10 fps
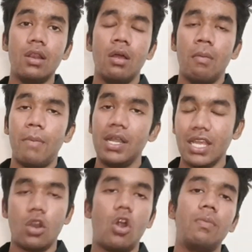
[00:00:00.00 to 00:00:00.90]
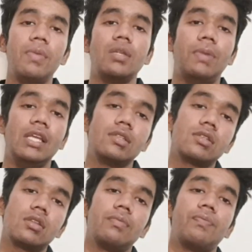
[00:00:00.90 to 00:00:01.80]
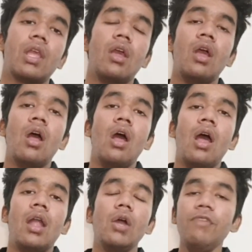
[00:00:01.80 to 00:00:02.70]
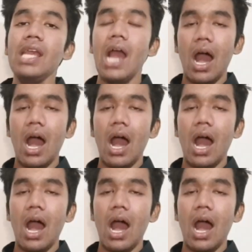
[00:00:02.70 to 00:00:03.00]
but cannot be replaced. Now we are